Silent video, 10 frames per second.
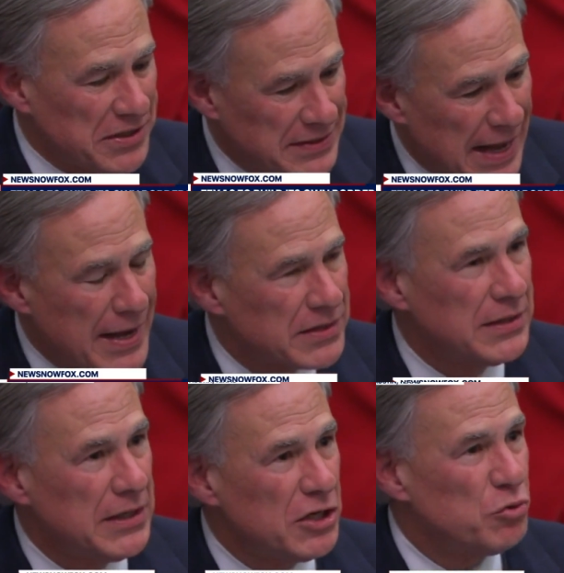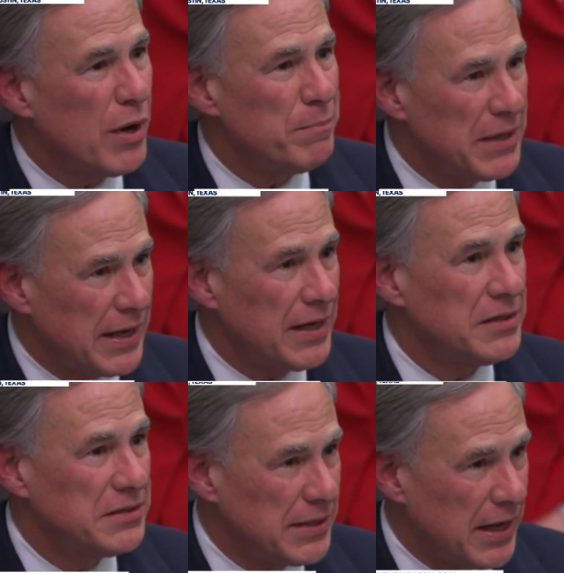and that is what
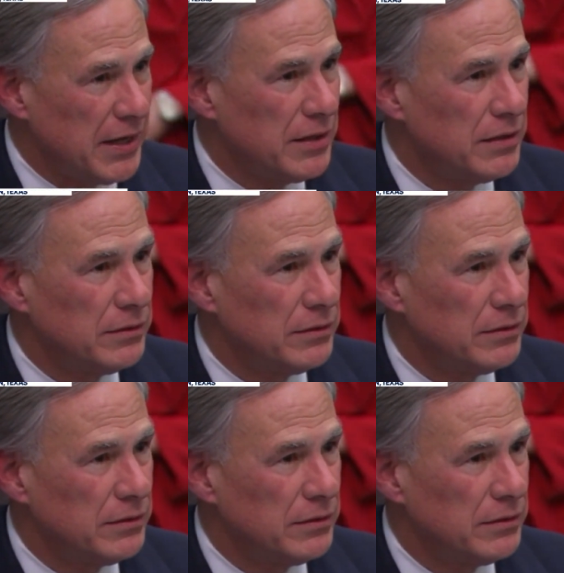began today.